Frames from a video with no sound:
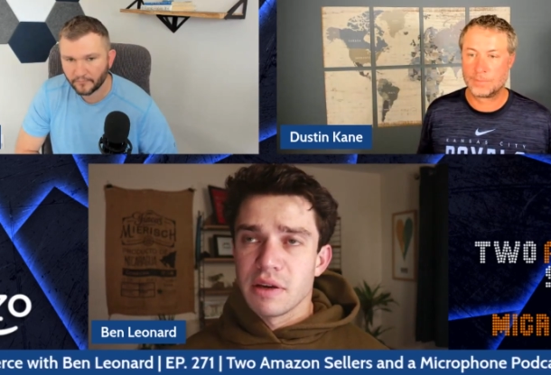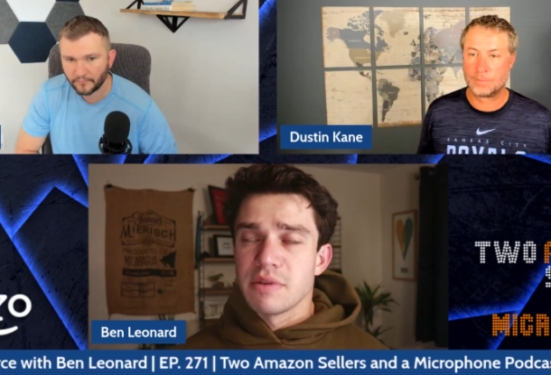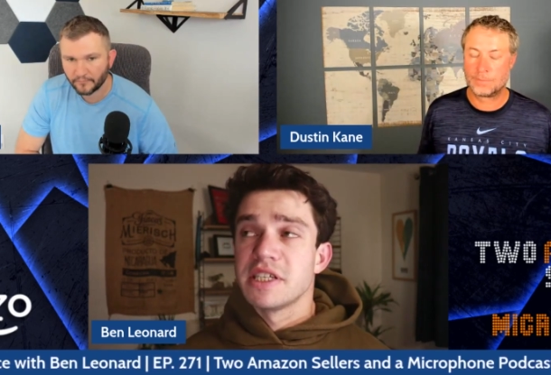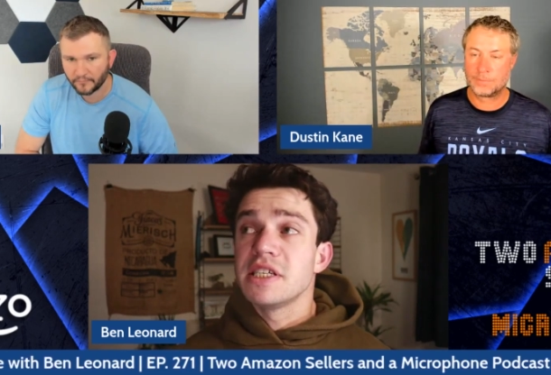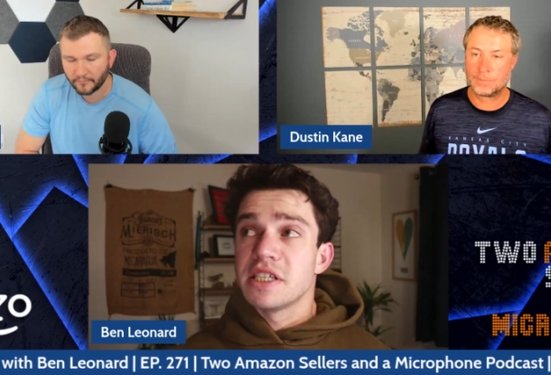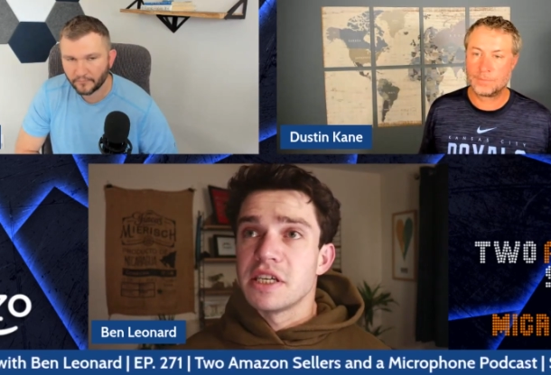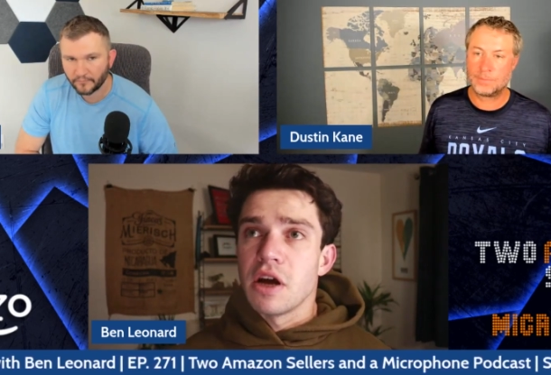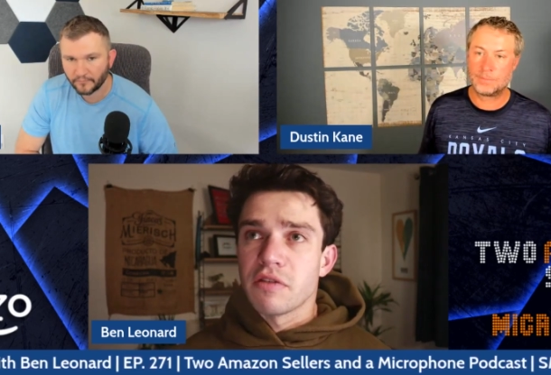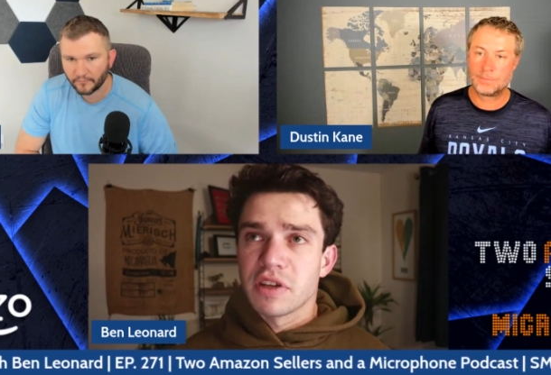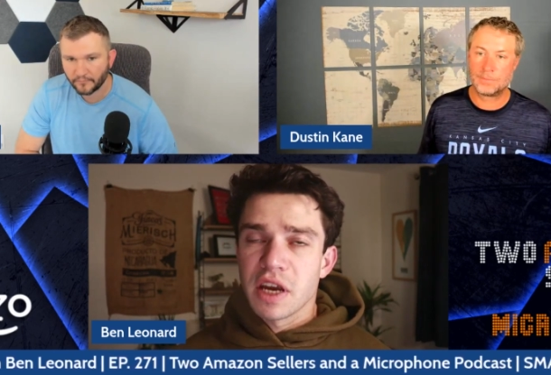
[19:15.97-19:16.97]
Speaker 1: it was easy
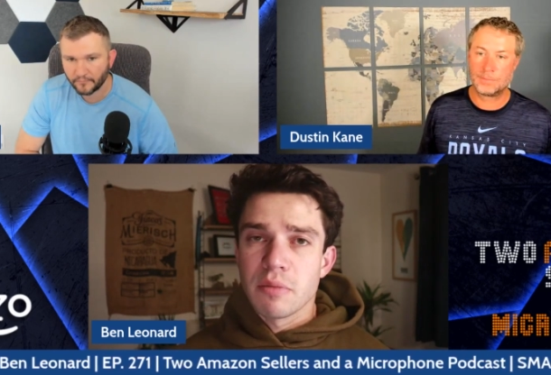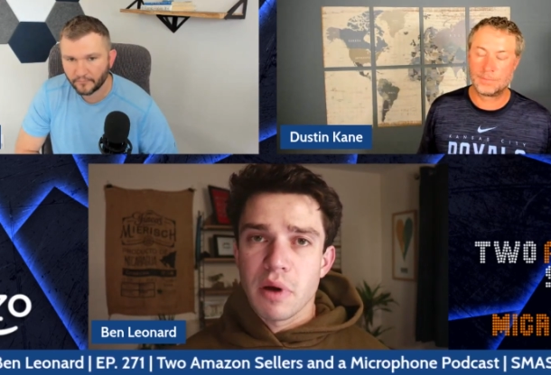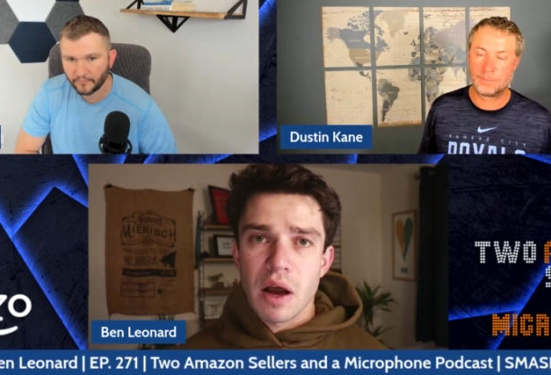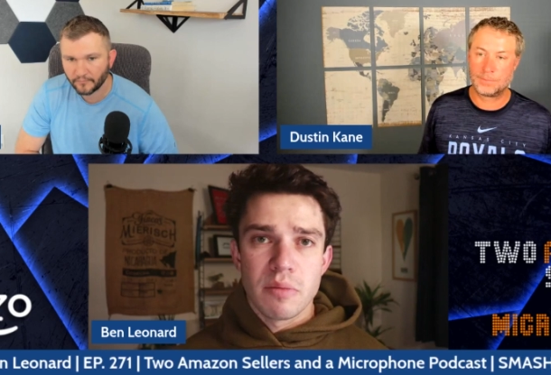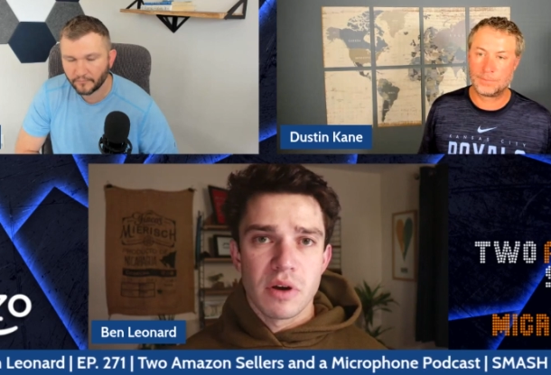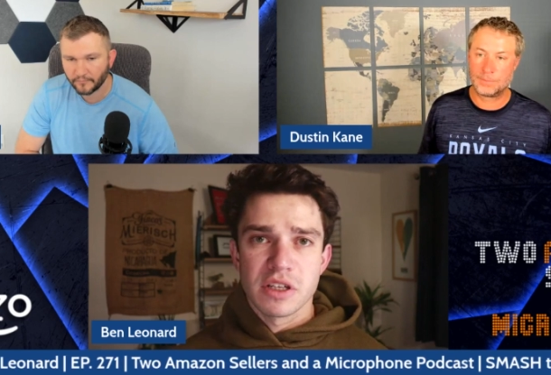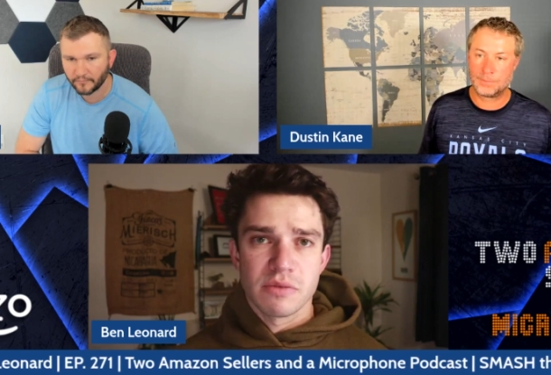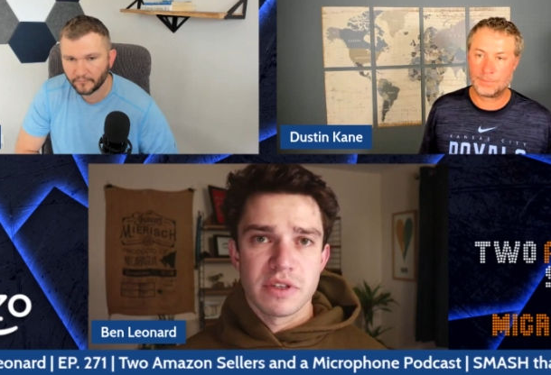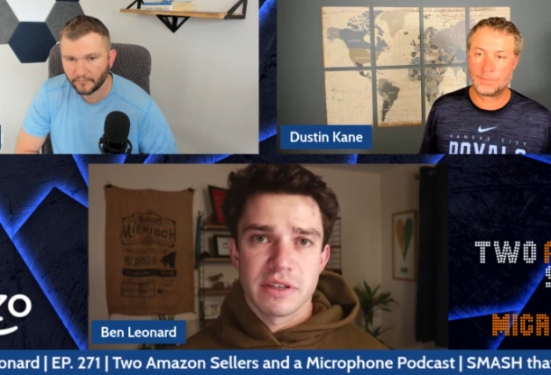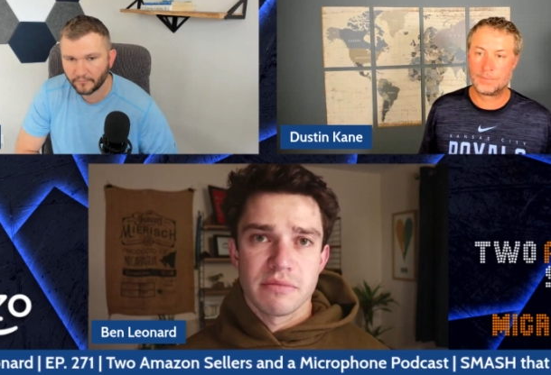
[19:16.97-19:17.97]
enough to get by because it
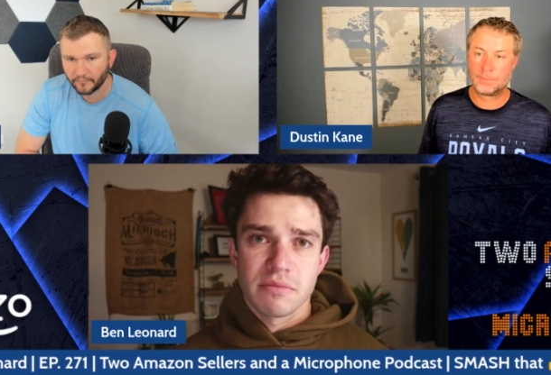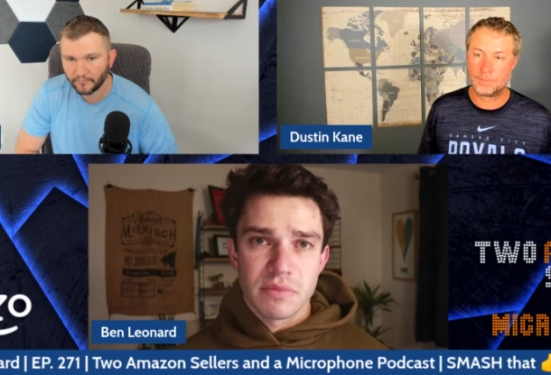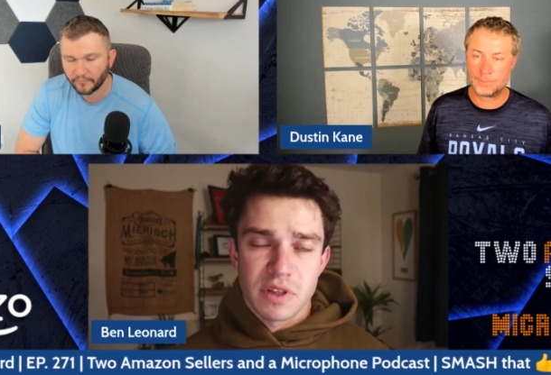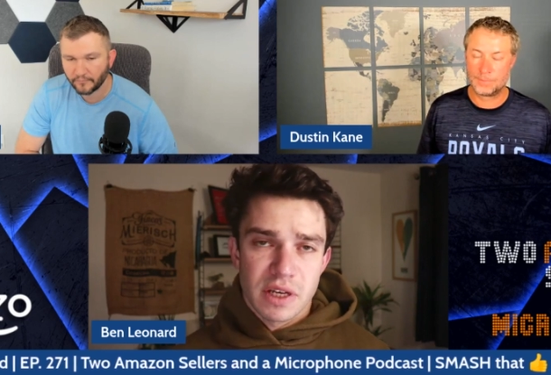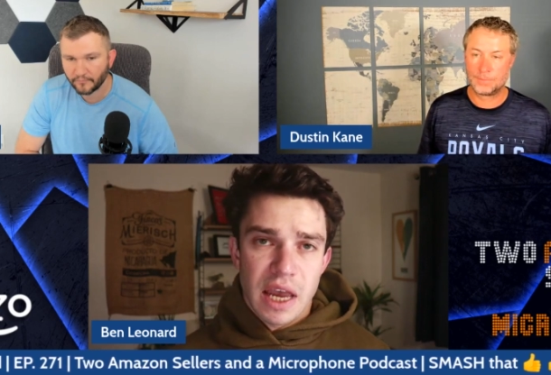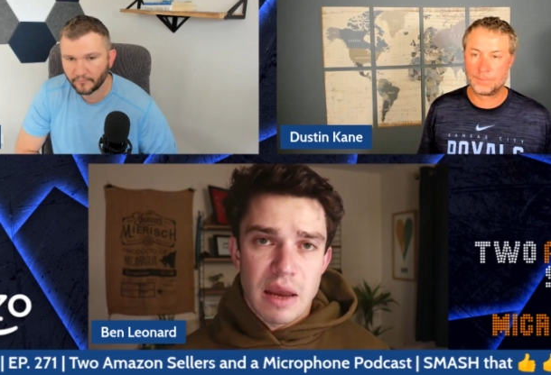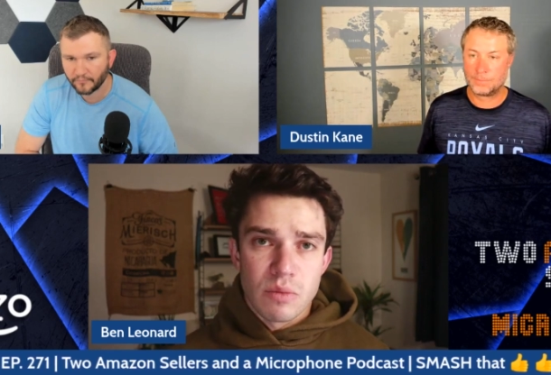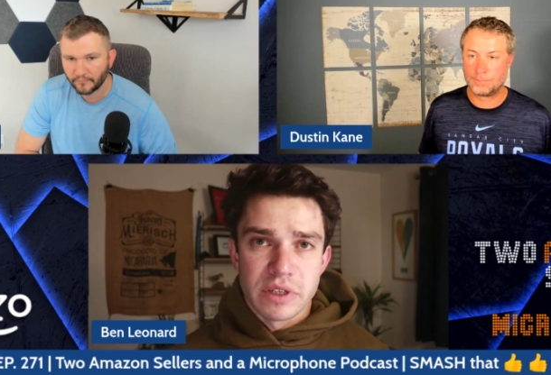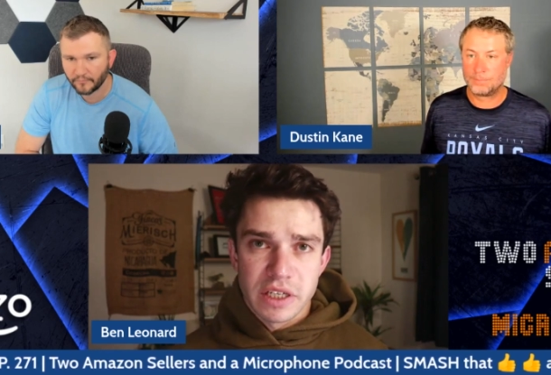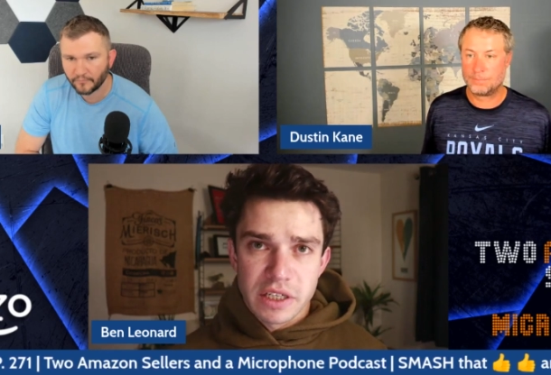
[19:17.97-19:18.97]
was the game
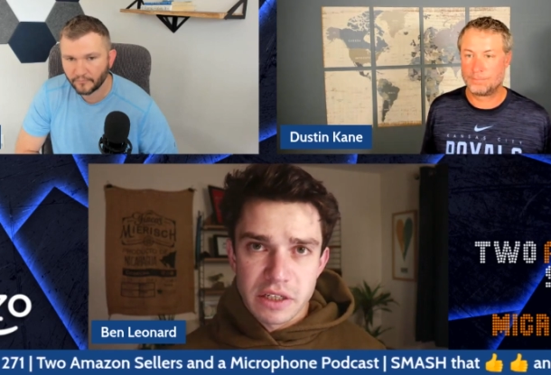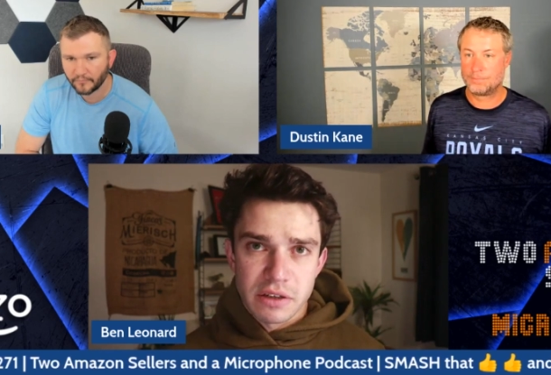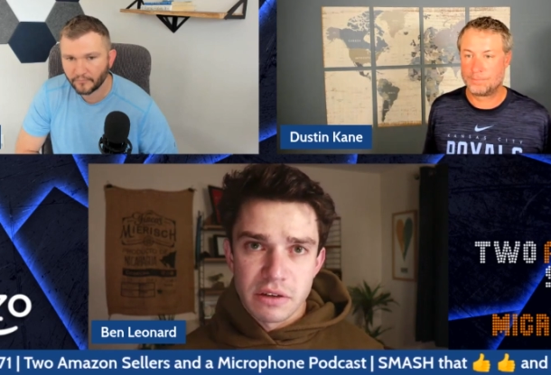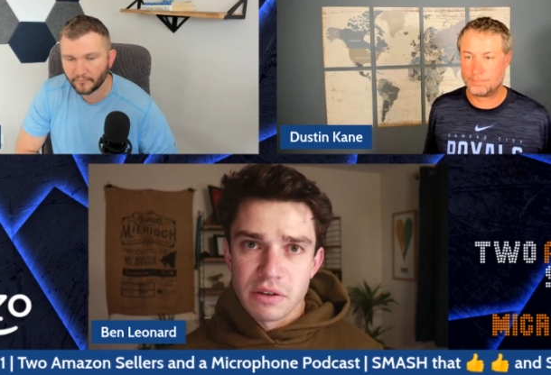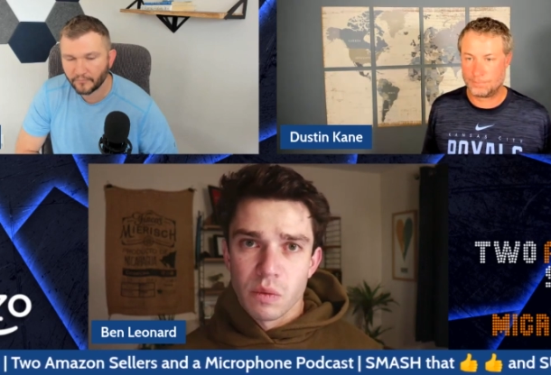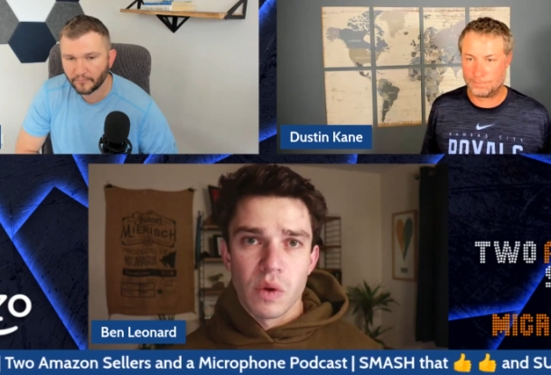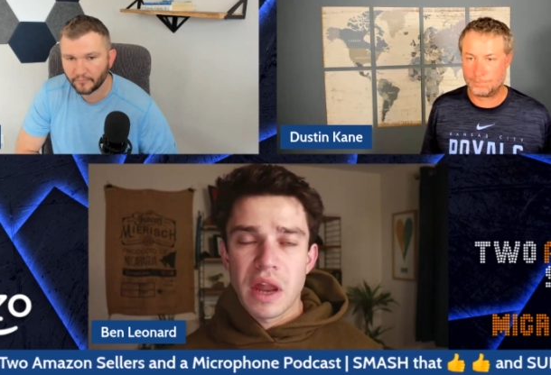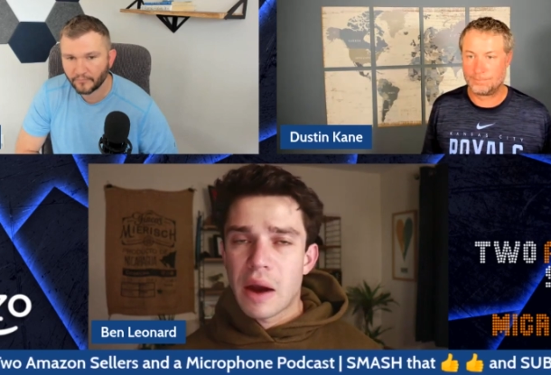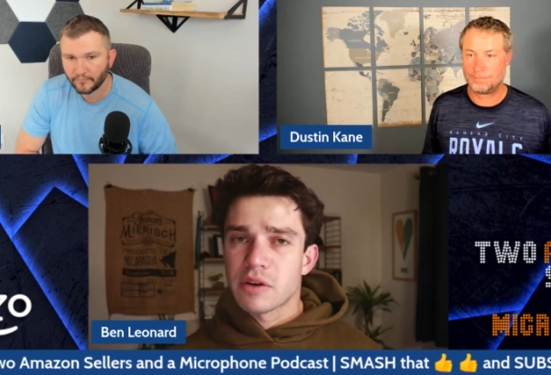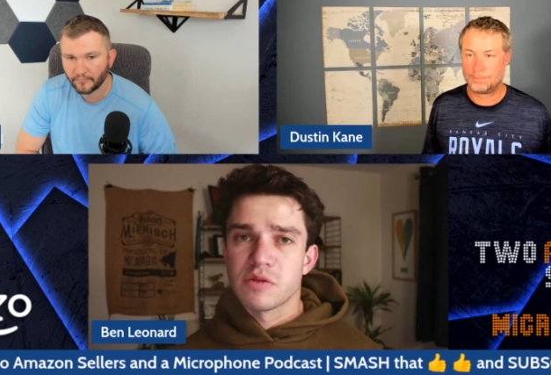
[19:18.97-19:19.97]
was easier. Well,
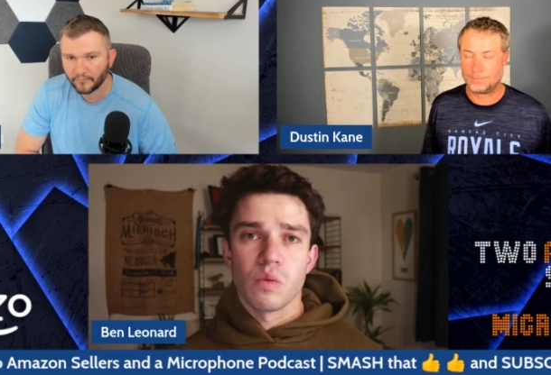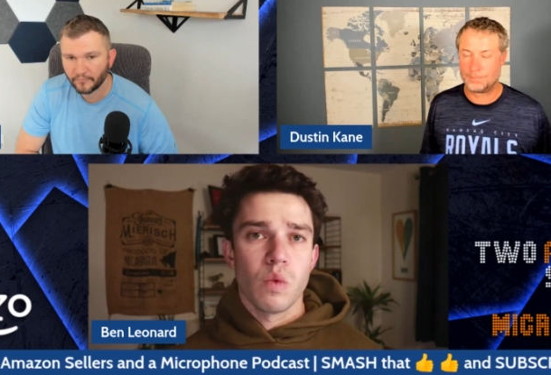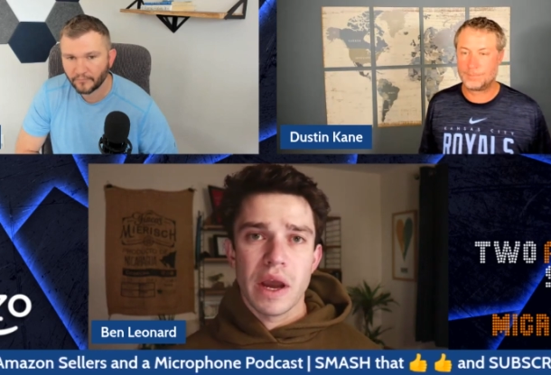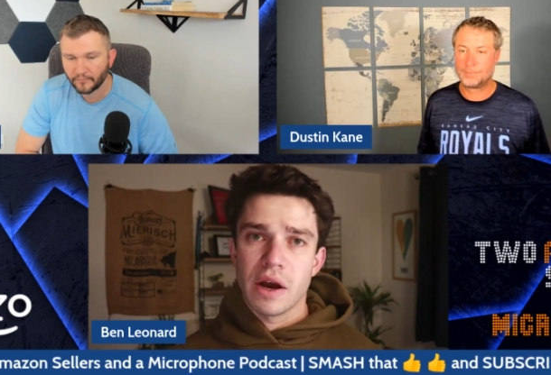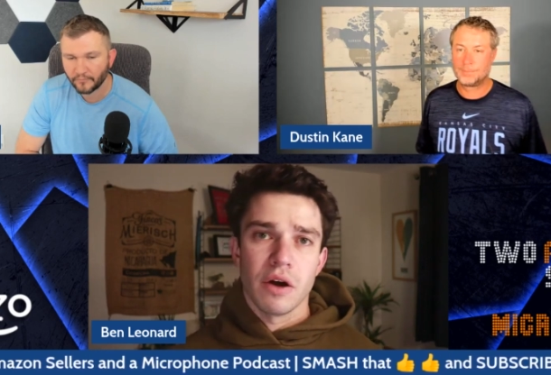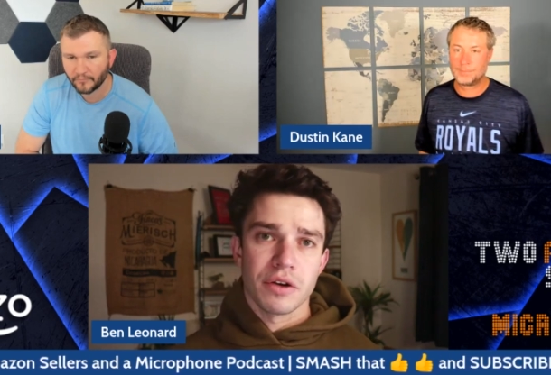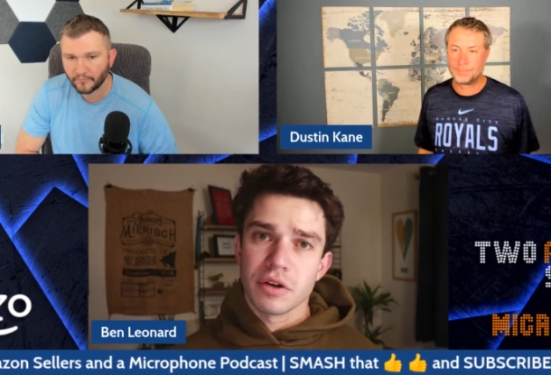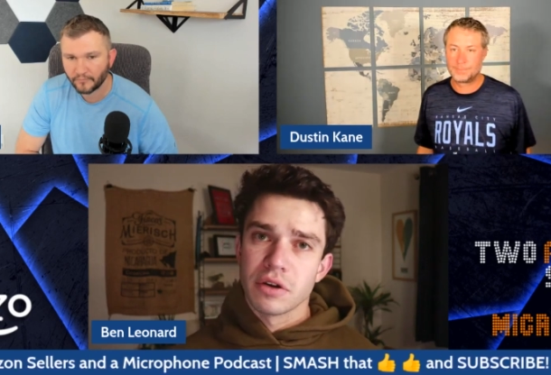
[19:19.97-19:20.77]
now it's way harder,